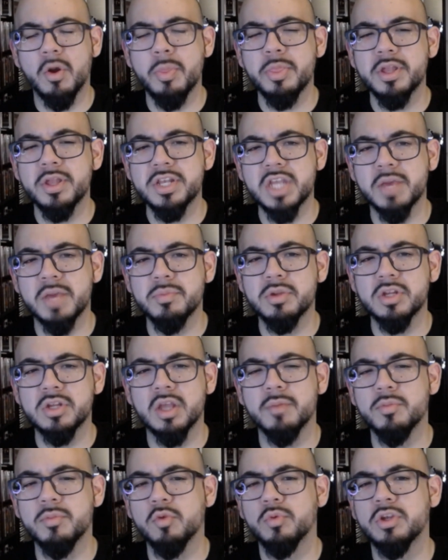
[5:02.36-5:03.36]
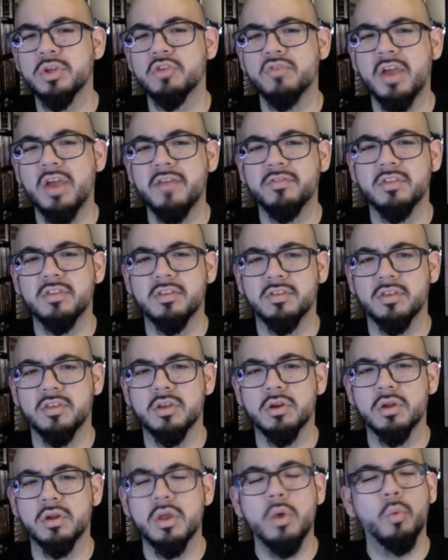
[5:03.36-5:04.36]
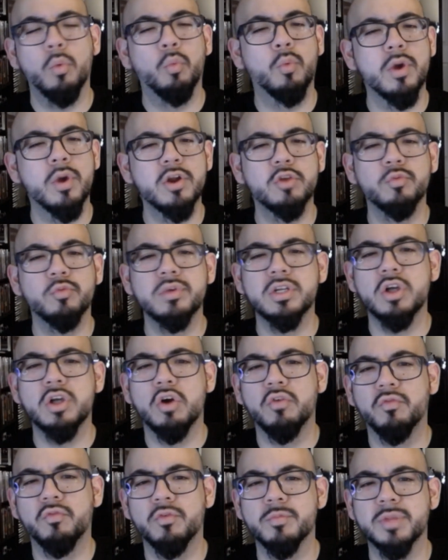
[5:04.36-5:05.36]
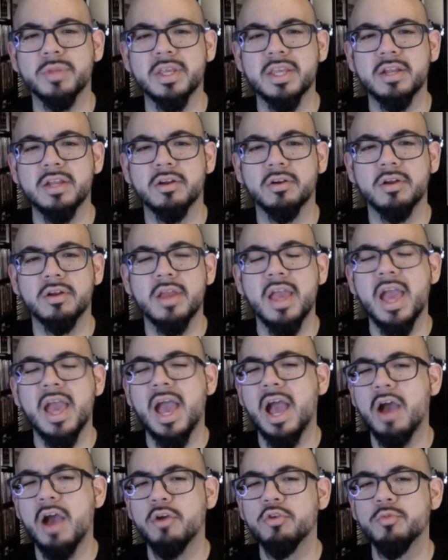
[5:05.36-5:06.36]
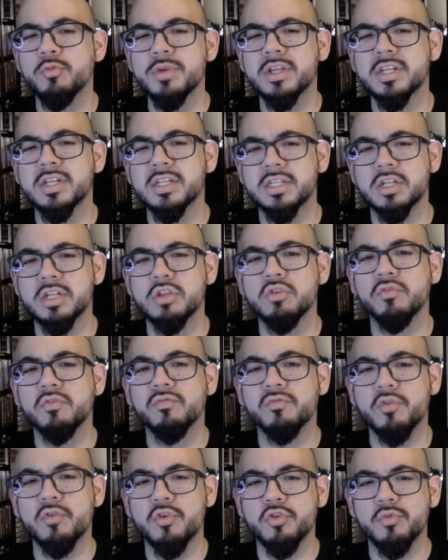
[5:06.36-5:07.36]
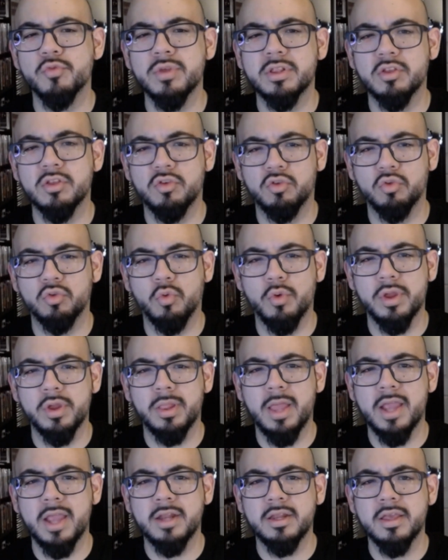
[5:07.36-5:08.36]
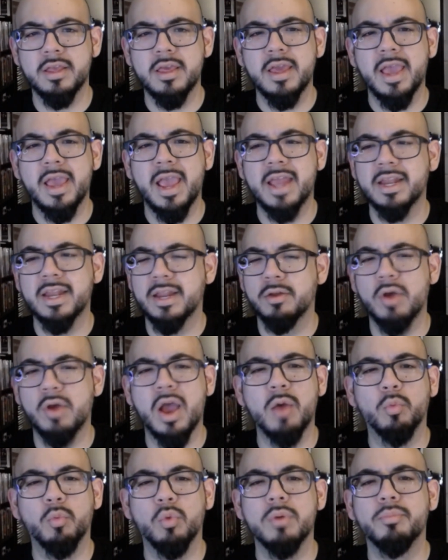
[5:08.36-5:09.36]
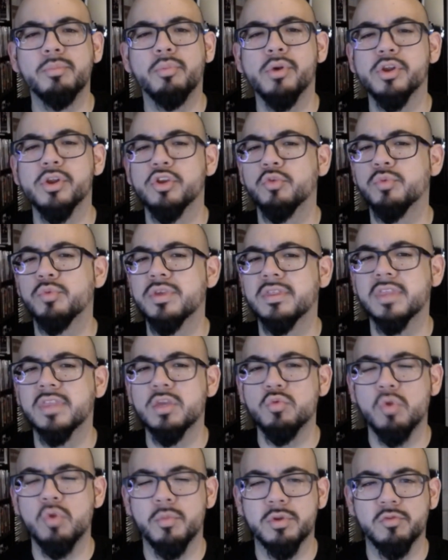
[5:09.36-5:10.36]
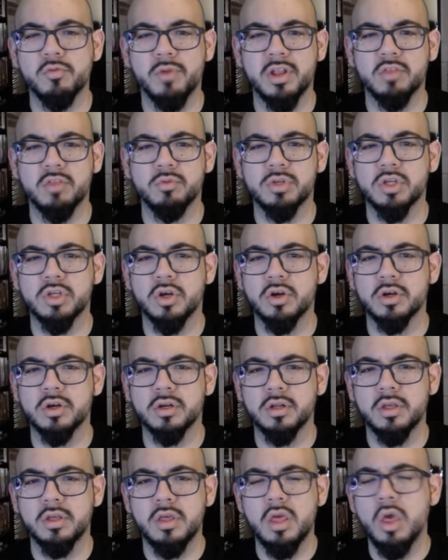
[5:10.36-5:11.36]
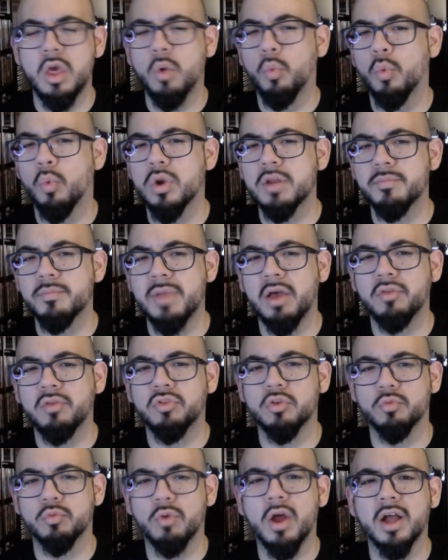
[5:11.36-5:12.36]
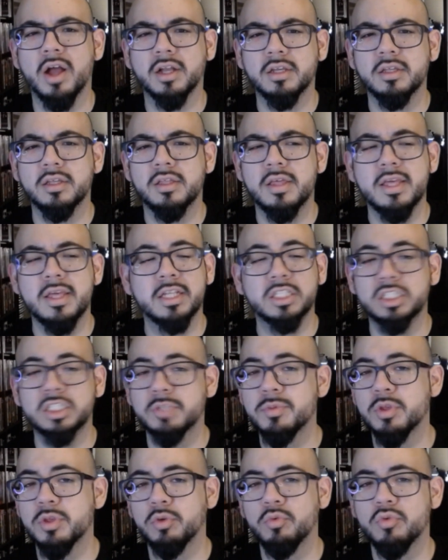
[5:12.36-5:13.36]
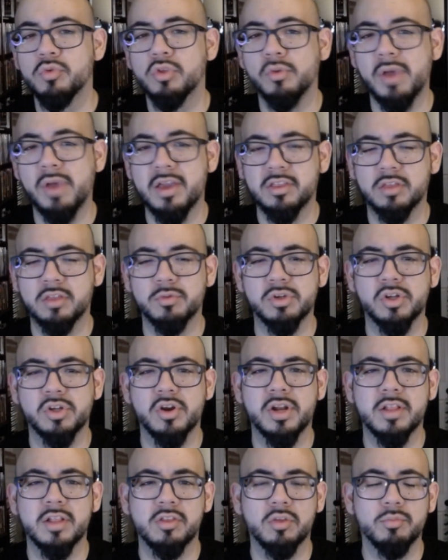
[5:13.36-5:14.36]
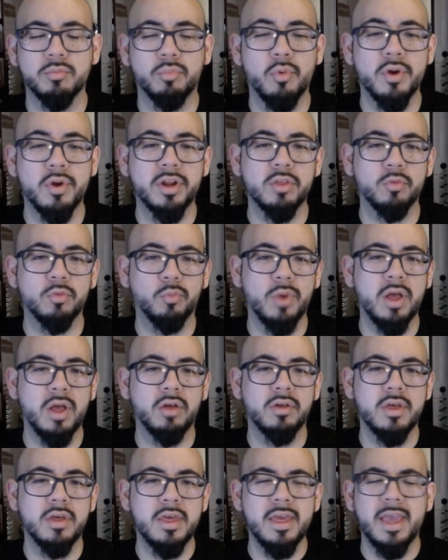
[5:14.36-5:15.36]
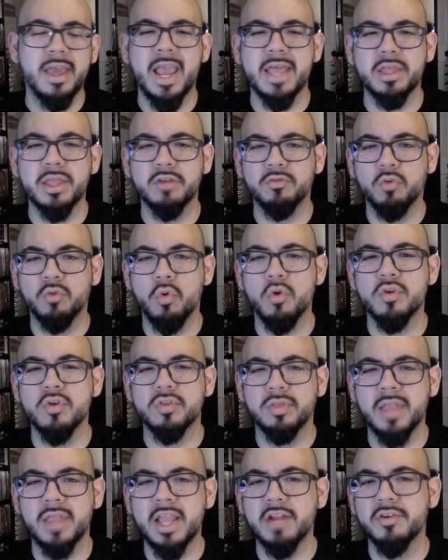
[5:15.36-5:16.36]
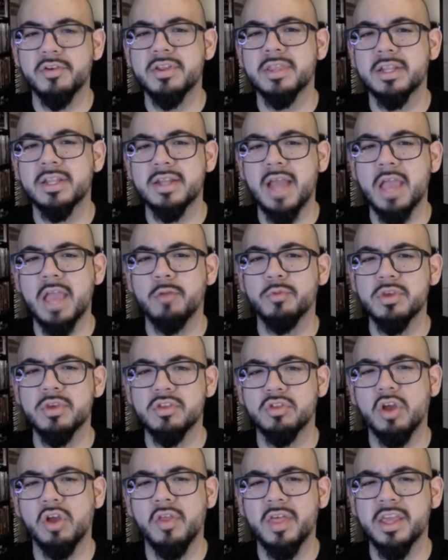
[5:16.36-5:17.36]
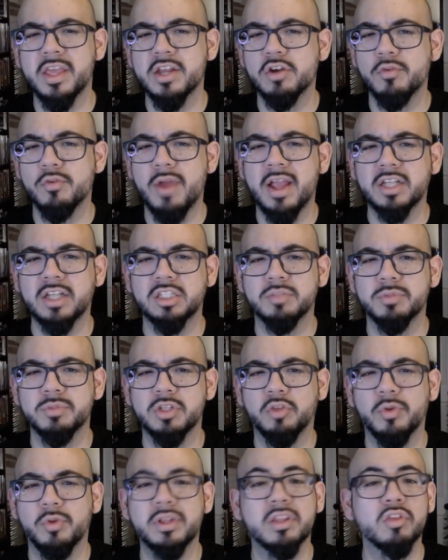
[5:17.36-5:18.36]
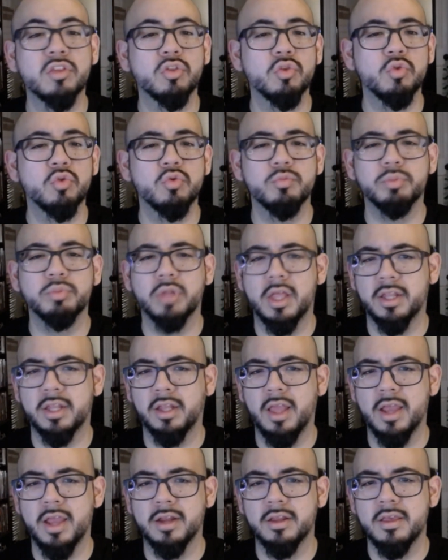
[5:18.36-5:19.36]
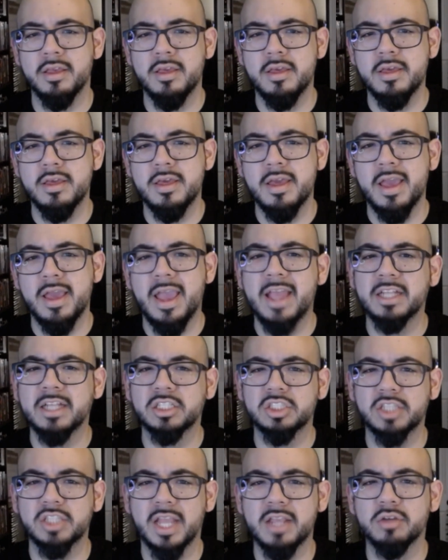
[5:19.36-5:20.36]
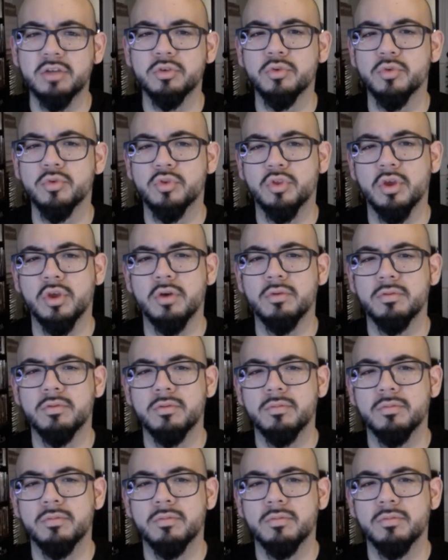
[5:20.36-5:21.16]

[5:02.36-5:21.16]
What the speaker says: the WWE draft this year. Where do we go from here? How do we continue furthering the storyline? And at what point do we see Roman Reigns return? What about The Rock? Jimmy Uso has to return at some point as well. And then, of course, later in the night, we saw that interaction between this new bloodline and Jey Uso,